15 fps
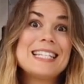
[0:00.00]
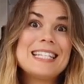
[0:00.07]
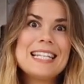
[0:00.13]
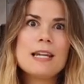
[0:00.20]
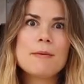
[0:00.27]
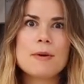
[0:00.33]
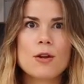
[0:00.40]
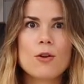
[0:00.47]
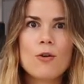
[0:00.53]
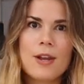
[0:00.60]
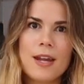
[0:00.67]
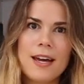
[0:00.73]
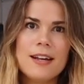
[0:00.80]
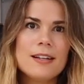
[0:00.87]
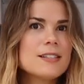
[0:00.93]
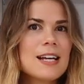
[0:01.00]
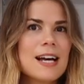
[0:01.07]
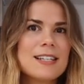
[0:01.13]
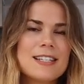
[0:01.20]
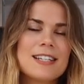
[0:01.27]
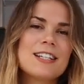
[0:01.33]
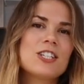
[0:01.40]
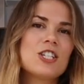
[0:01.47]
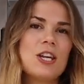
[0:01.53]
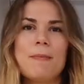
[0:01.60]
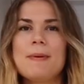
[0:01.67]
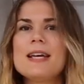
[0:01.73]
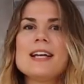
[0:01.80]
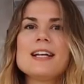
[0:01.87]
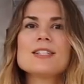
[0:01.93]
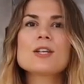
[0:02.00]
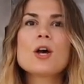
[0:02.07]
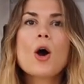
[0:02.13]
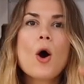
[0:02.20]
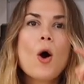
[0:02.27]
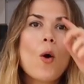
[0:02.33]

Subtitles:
cinnamon on it as little chippies,